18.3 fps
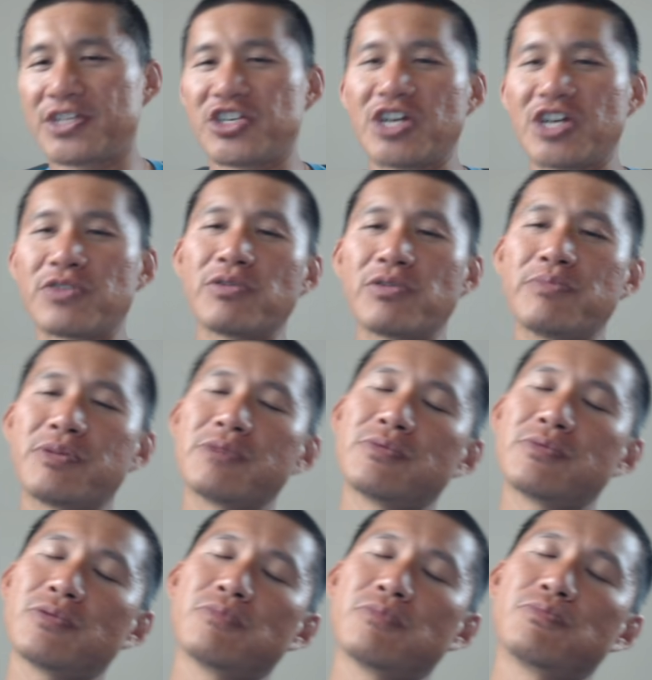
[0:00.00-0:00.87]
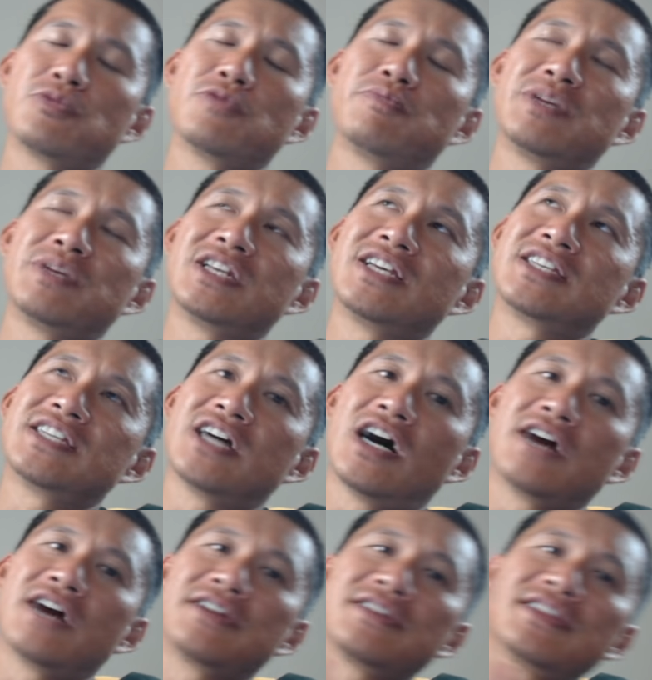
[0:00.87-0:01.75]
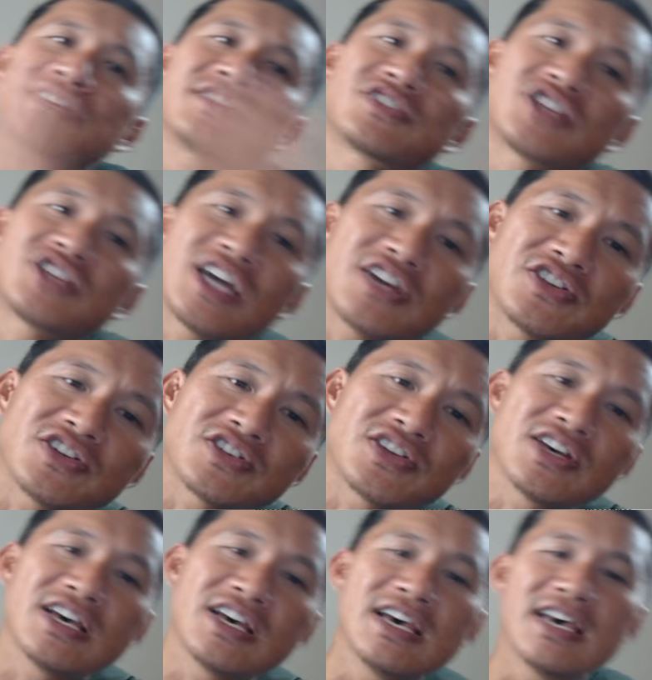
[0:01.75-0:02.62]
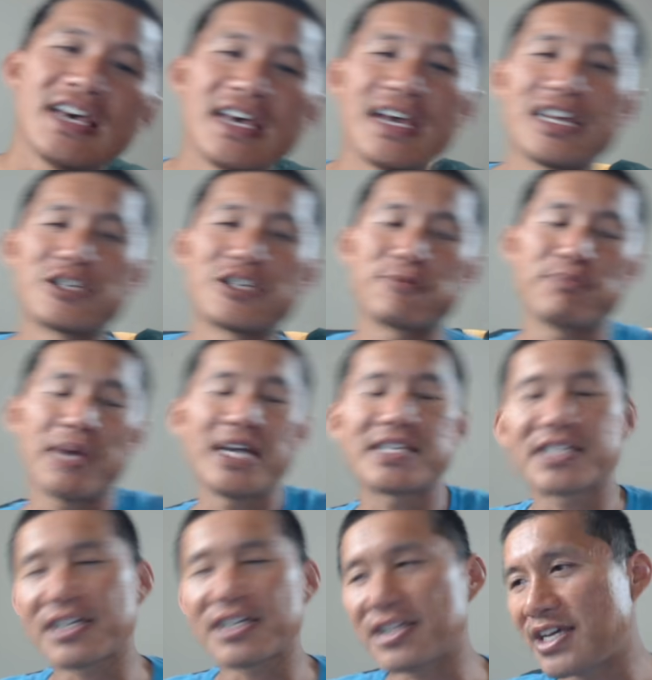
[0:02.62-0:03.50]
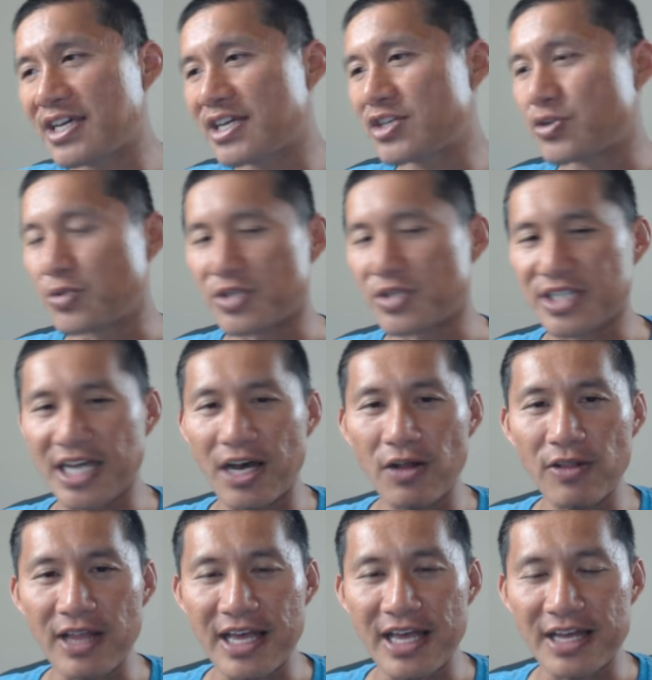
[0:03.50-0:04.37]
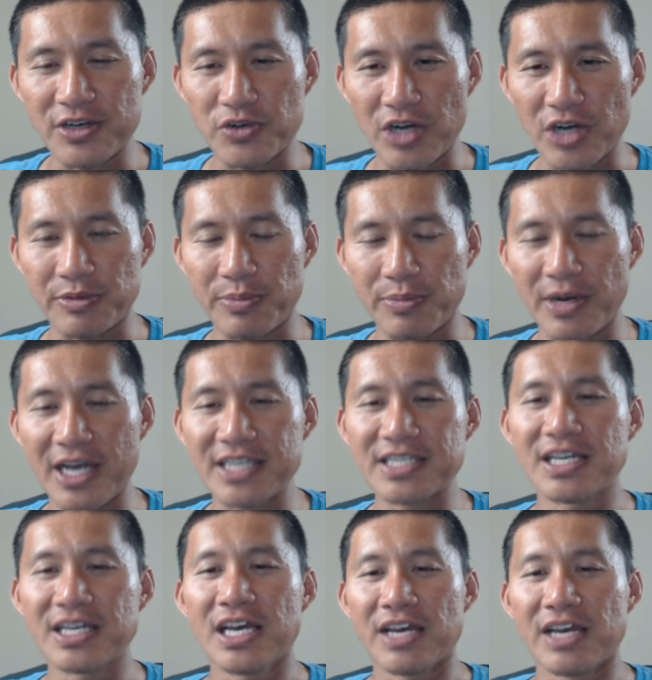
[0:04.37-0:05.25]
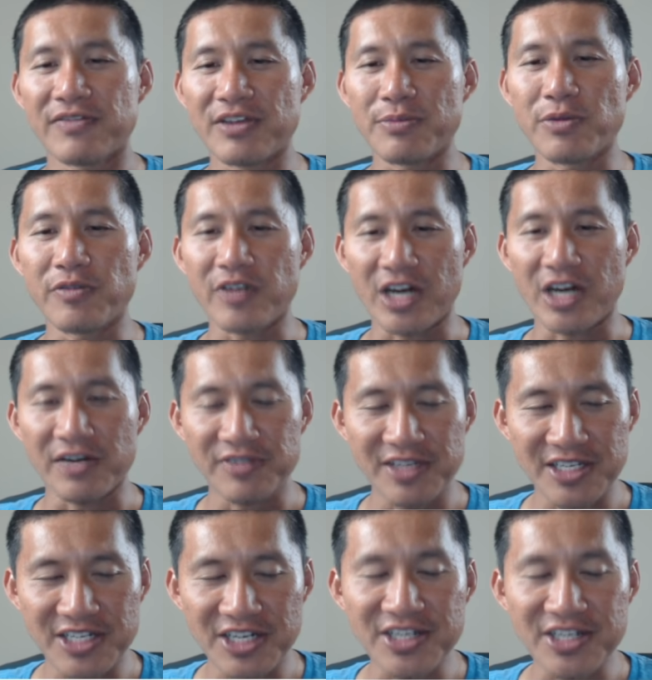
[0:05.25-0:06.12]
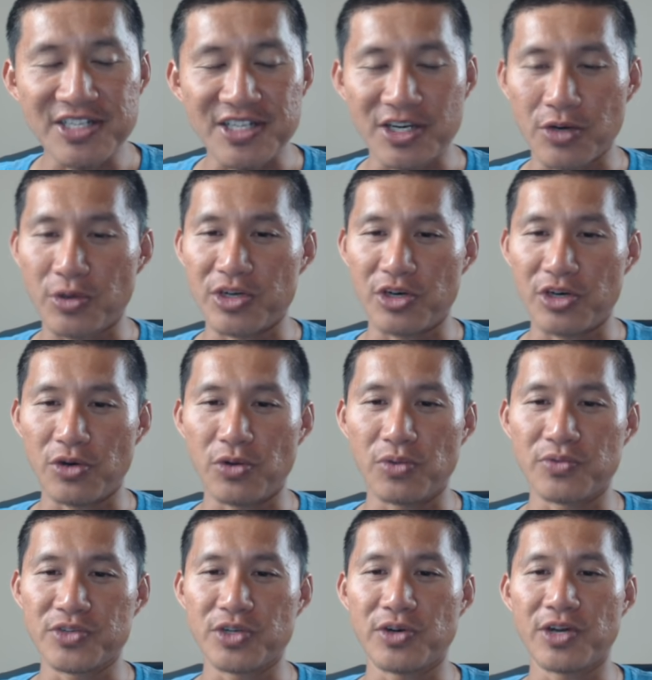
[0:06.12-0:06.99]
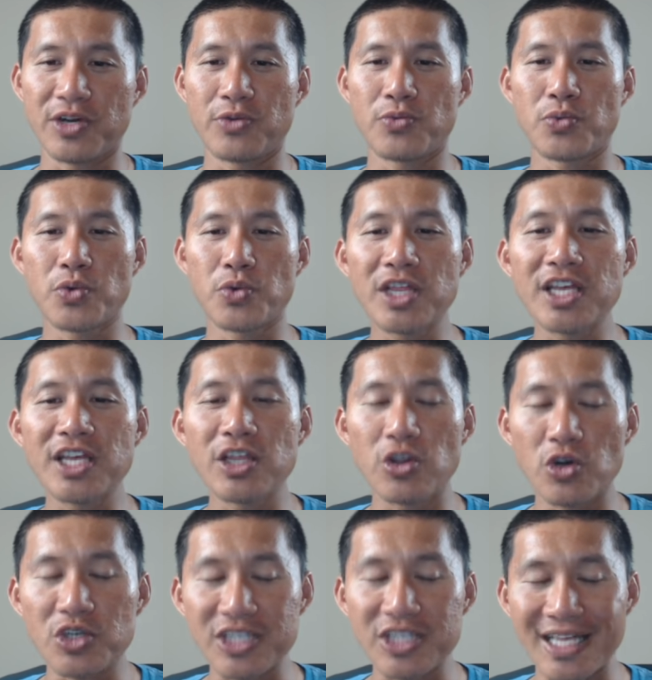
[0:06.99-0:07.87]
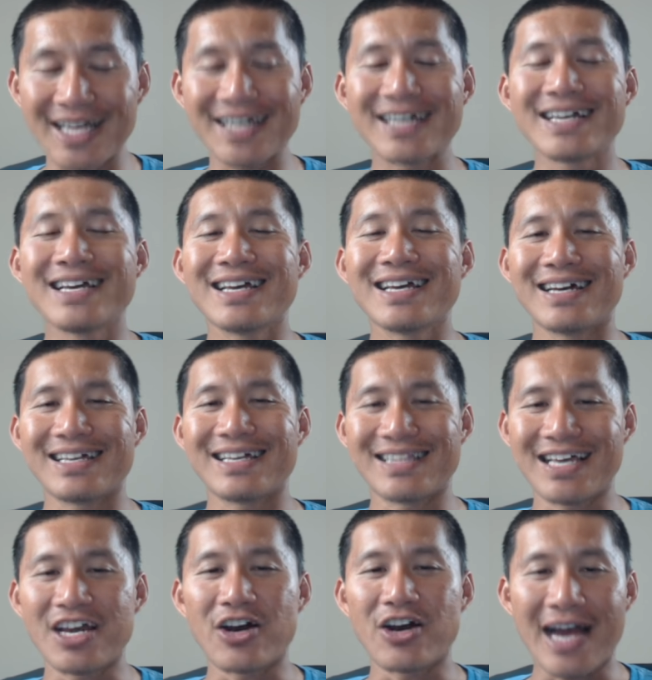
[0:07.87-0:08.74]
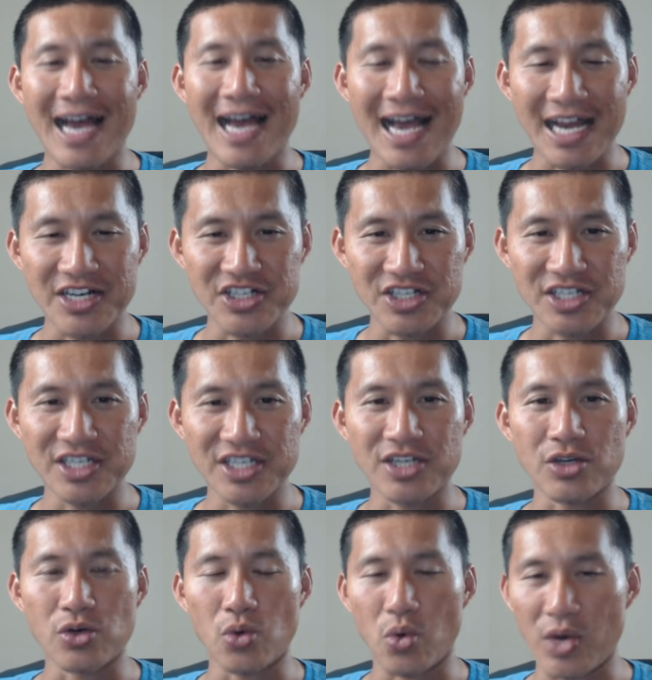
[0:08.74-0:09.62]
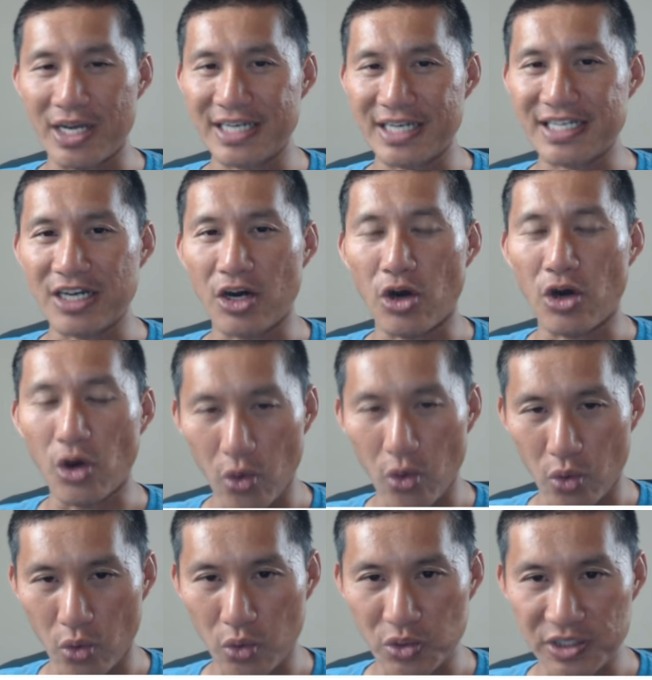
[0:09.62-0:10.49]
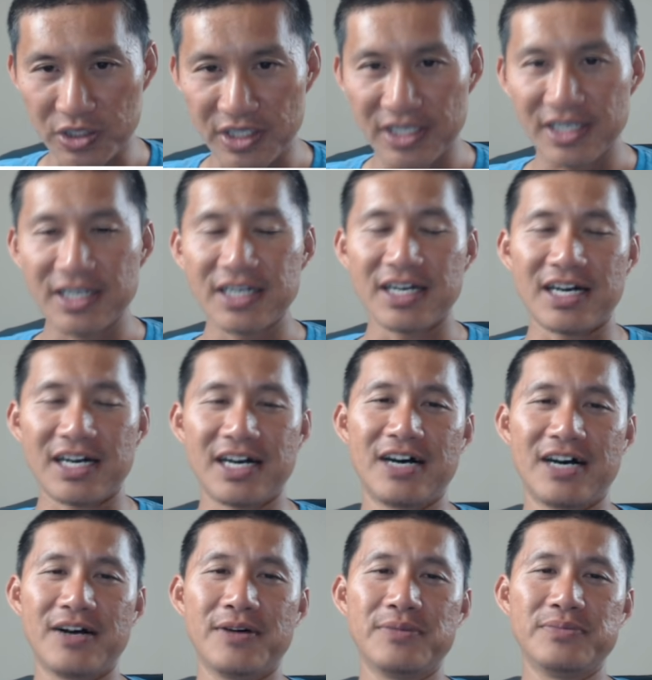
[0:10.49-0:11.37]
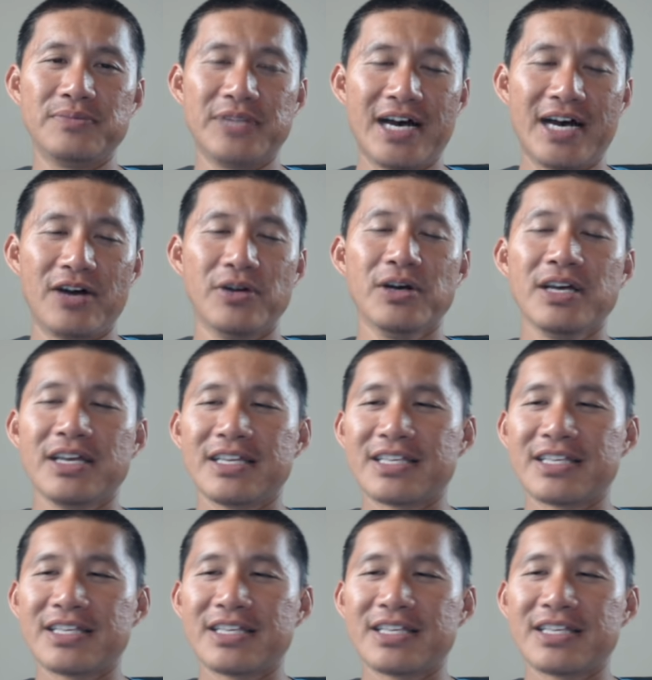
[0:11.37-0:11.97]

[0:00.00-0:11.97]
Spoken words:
Generally, when people move BTC onto the exchanges, it's basically to sell and drop the price. They move it off the exchange, they're going to hold. So it really looks like they are actually going to hold now.